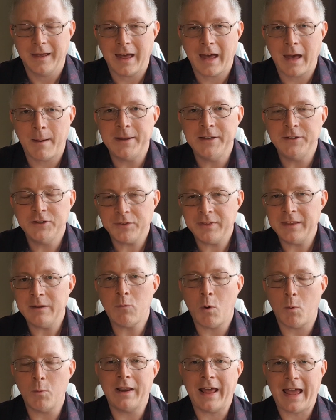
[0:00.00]
I mean, just think
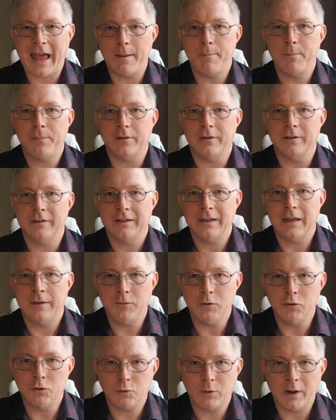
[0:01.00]
what would happen if
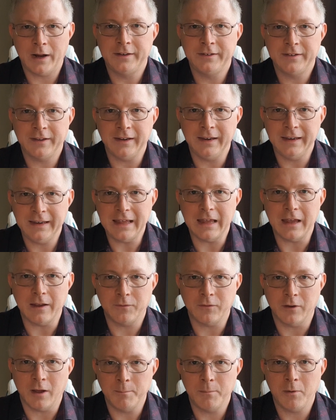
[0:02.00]
you tried to
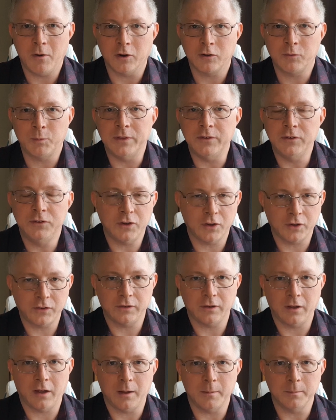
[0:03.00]
lift a box with
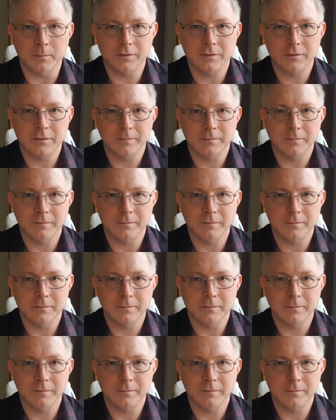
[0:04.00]
just arms,